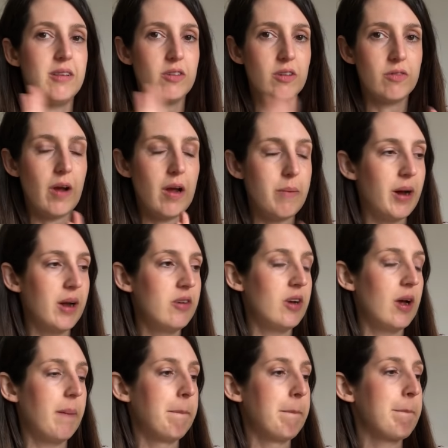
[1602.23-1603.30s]
It's just very much
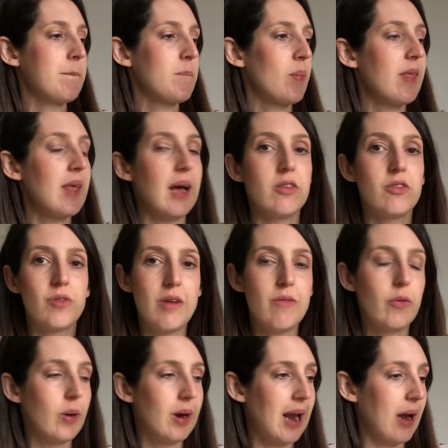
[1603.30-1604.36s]
um, yeah
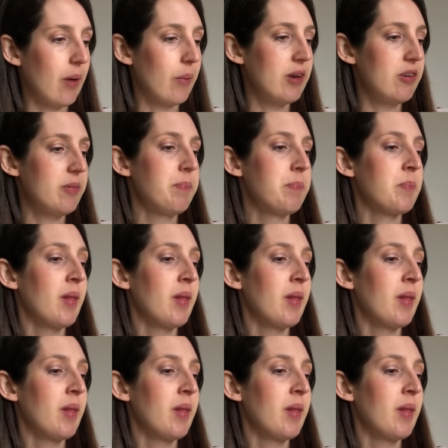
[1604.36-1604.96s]
straightforward language.